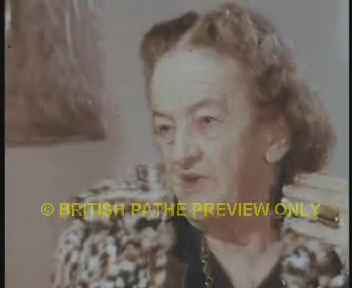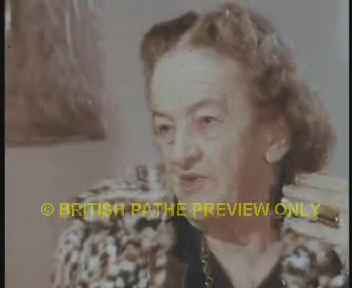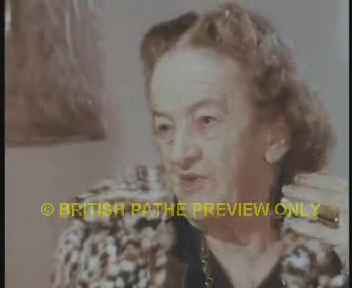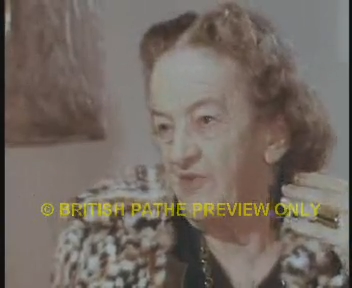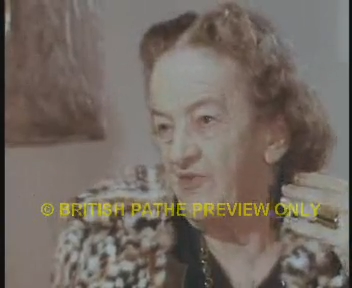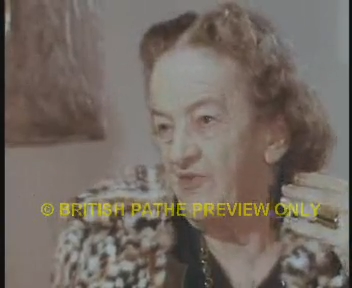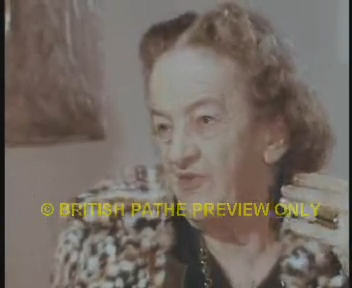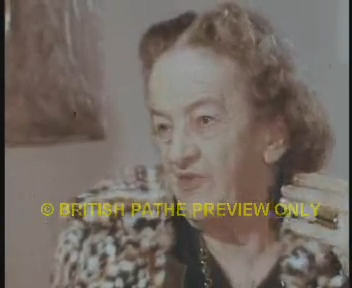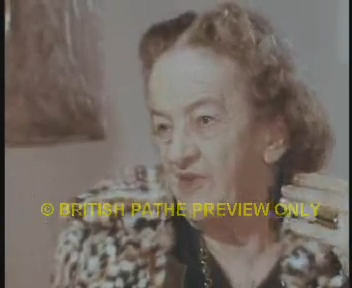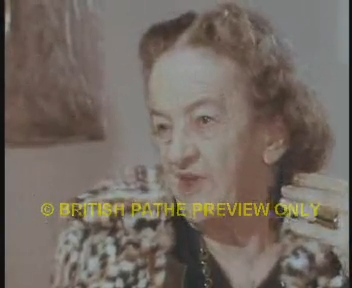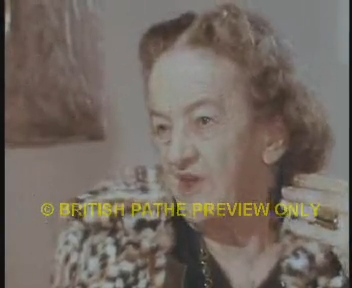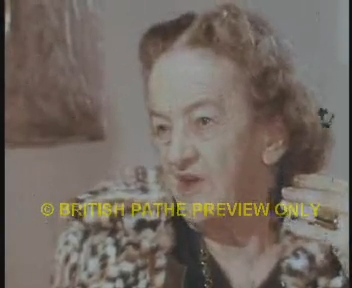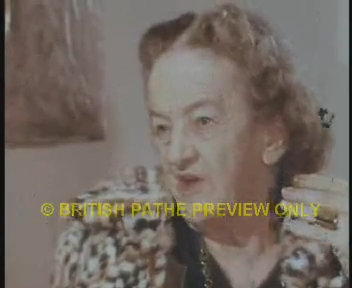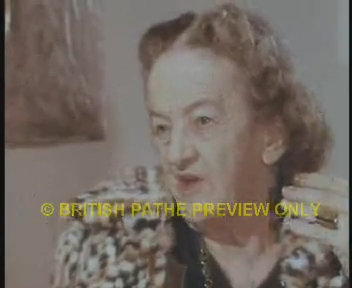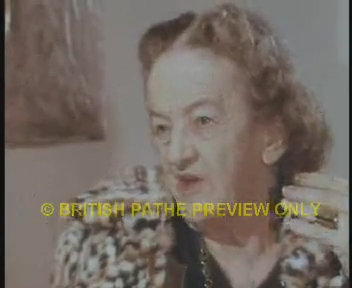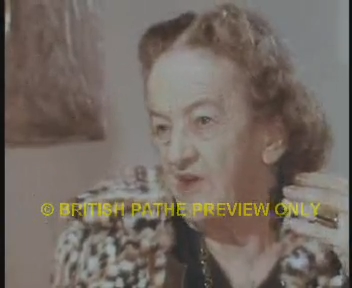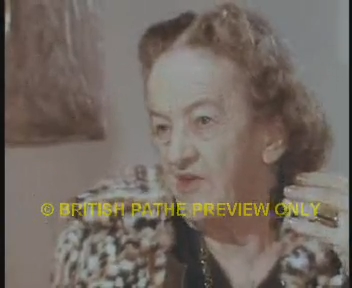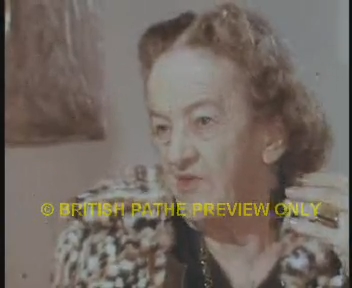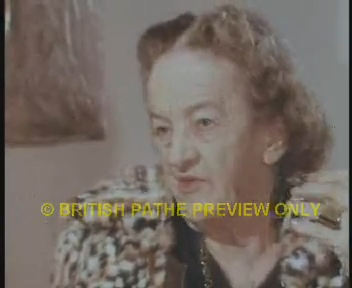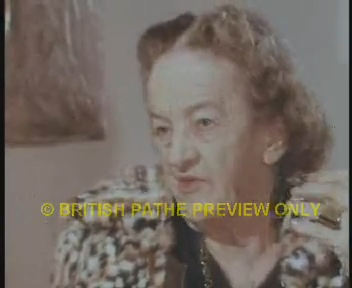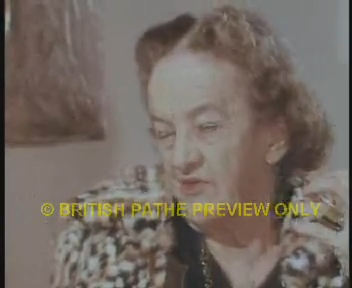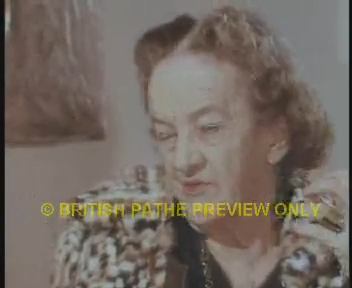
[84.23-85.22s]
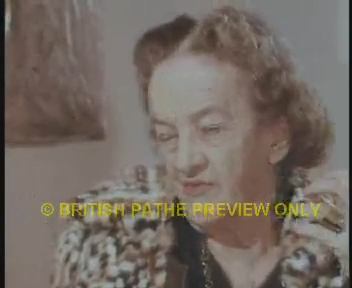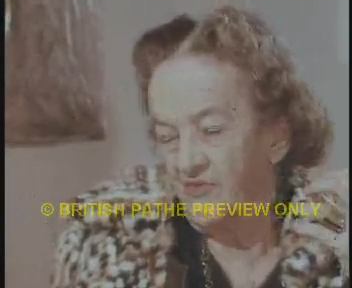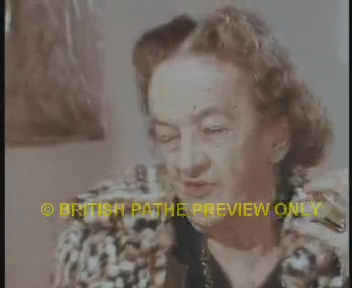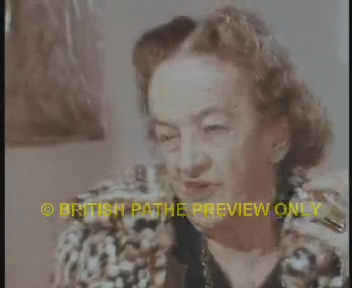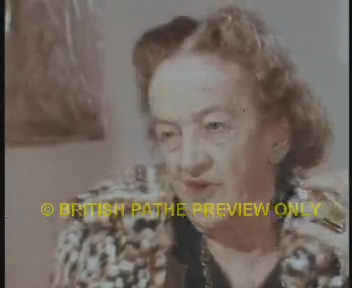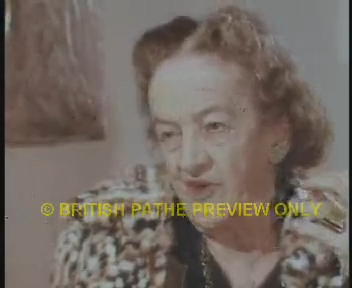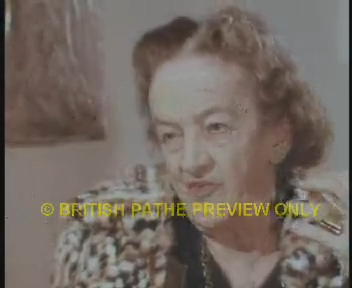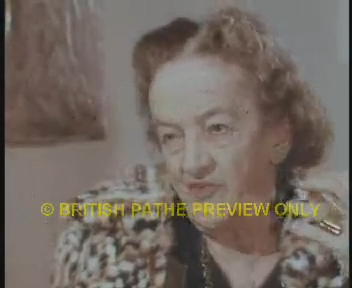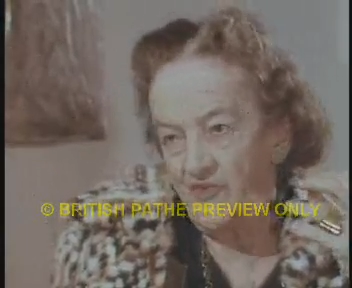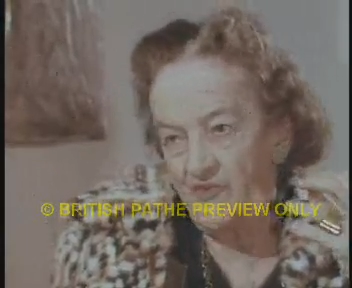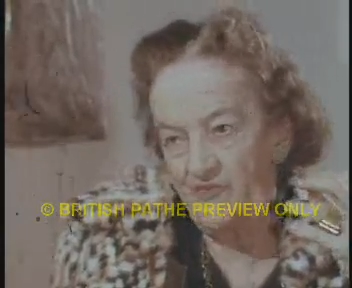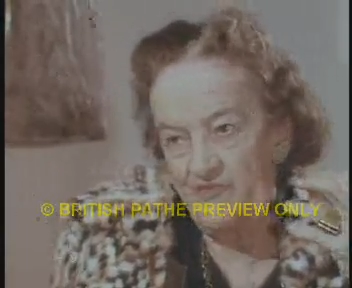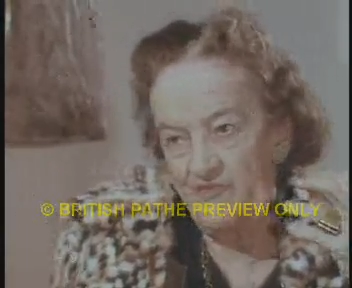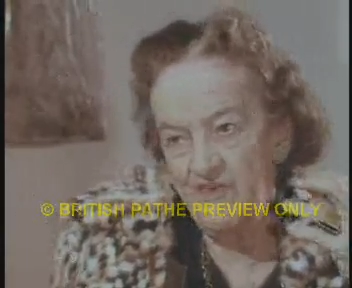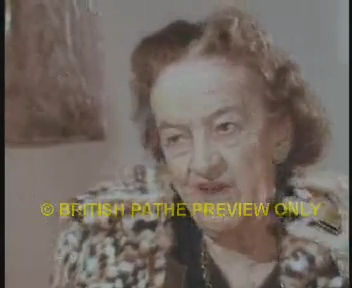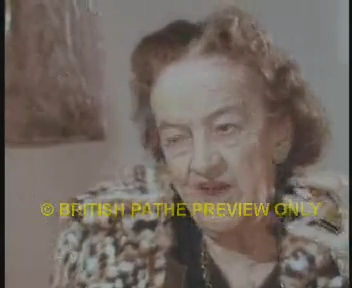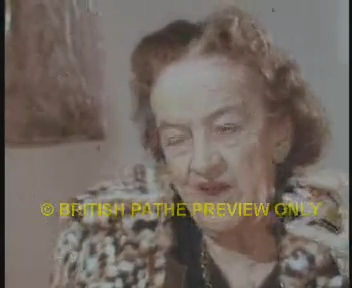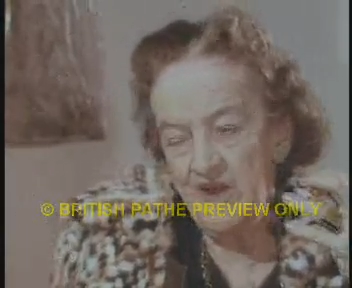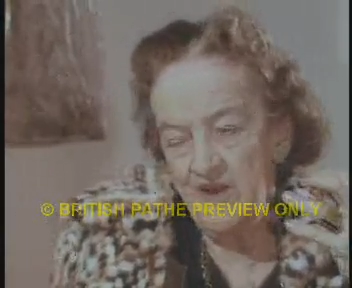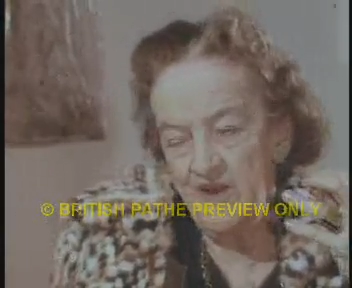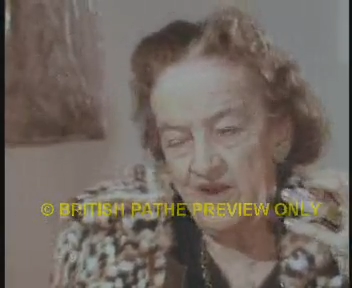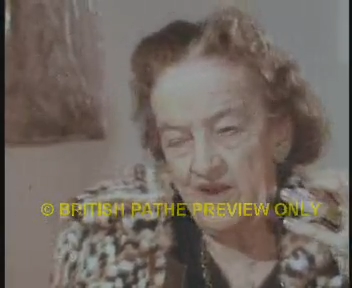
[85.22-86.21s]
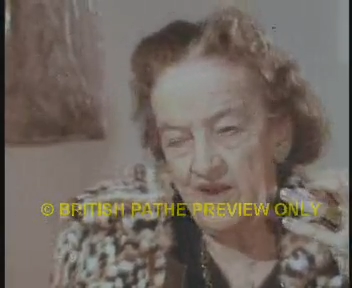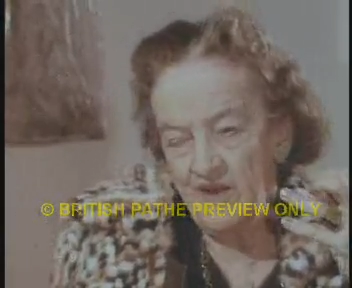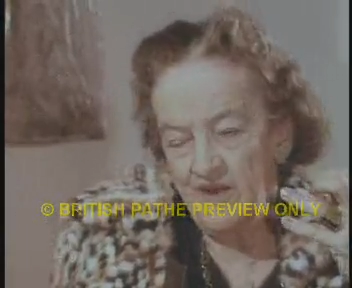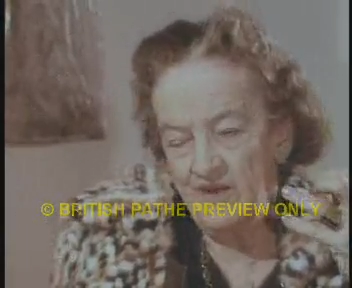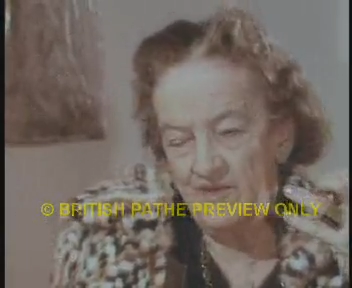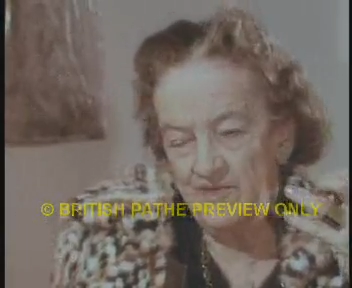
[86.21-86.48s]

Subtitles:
is the sense of feeling.